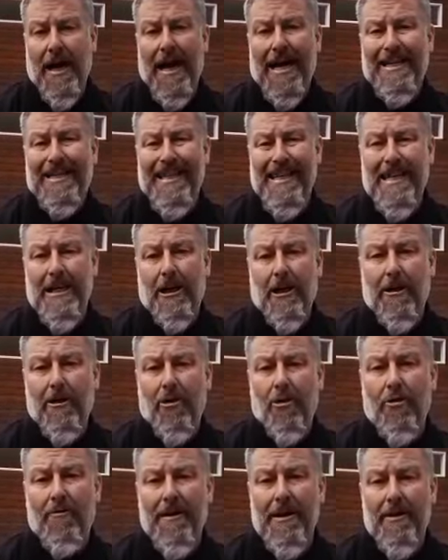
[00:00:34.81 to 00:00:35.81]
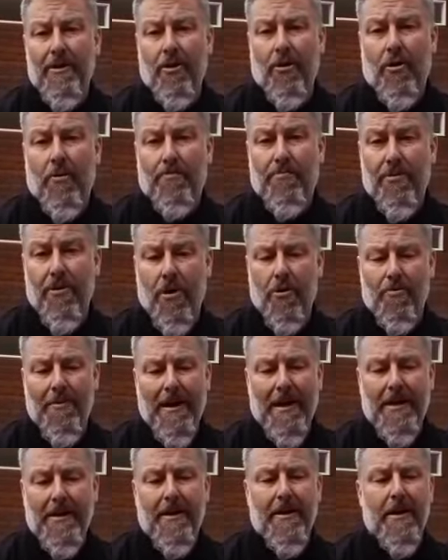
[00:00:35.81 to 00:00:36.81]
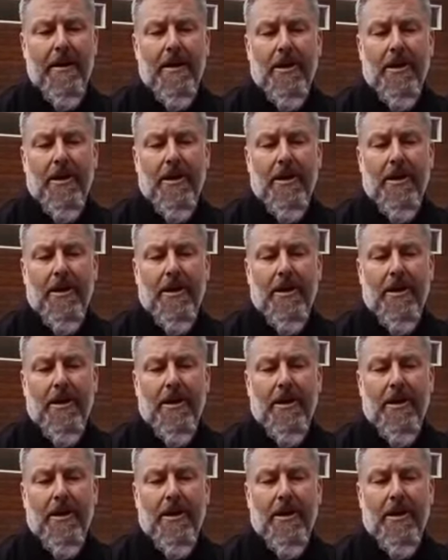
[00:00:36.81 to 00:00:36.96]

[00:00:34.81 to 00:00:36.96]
i.e. chlorine or bromine.